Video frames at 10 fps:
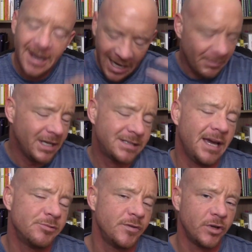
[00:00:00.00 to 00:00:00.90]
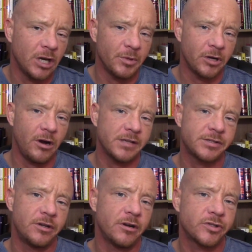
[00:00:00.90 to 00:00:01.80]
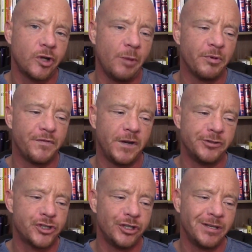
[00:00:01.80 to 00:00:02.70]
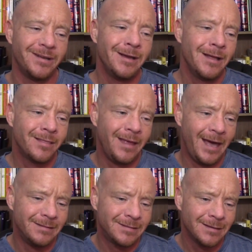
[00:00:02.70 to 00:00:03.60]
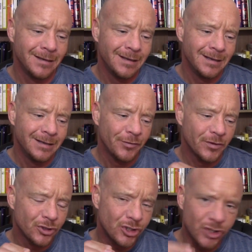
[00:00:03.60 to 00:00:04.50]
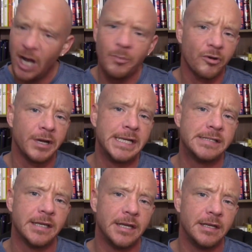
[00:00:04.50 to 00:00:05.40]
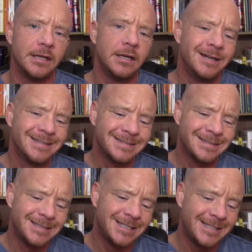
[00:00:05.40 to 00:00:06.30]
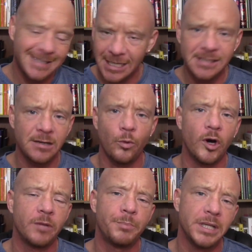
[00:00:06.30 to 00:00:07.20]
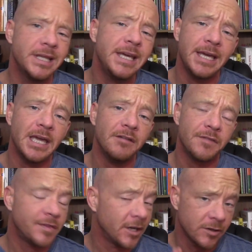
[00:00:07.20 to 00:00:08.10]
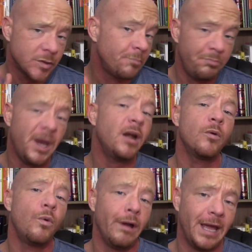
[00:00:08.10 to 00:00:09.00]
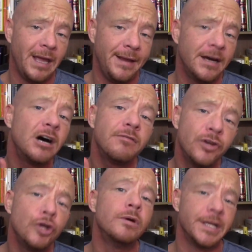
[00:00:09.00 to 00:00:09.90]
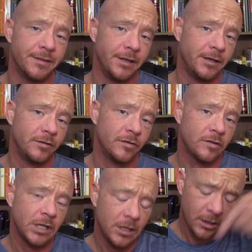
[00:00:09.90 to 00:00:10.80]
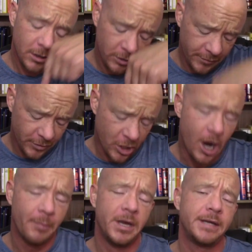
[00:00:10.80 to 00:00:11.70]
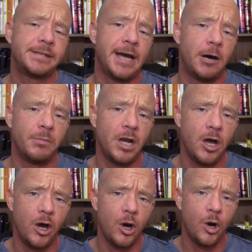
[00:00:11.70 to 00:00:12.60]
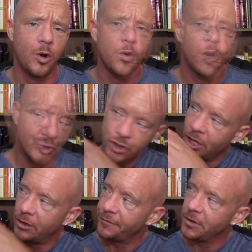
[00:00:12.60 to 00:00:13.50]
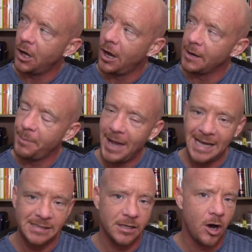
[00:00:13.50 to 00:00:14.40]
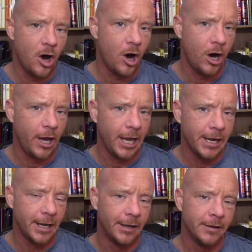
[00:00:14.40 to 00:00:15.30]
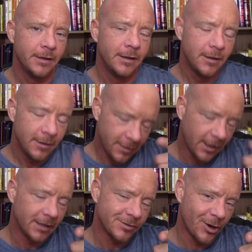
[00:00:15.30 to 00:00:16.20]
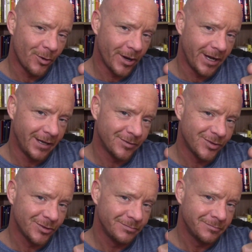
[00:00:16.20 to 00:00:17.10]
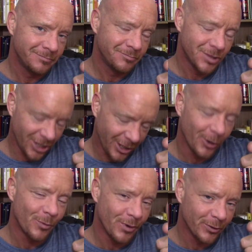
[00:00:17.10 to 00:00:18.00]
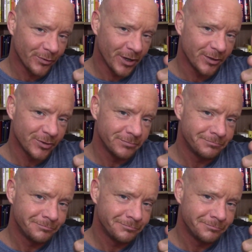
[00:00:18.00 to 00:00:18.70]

How many times have you come across a nurse in our profession that, for some reason, doesn't want to believe that there is a better way of doing things? Leave your comment down below, share the vlog, and pass it on! And as always, check your own pulse first.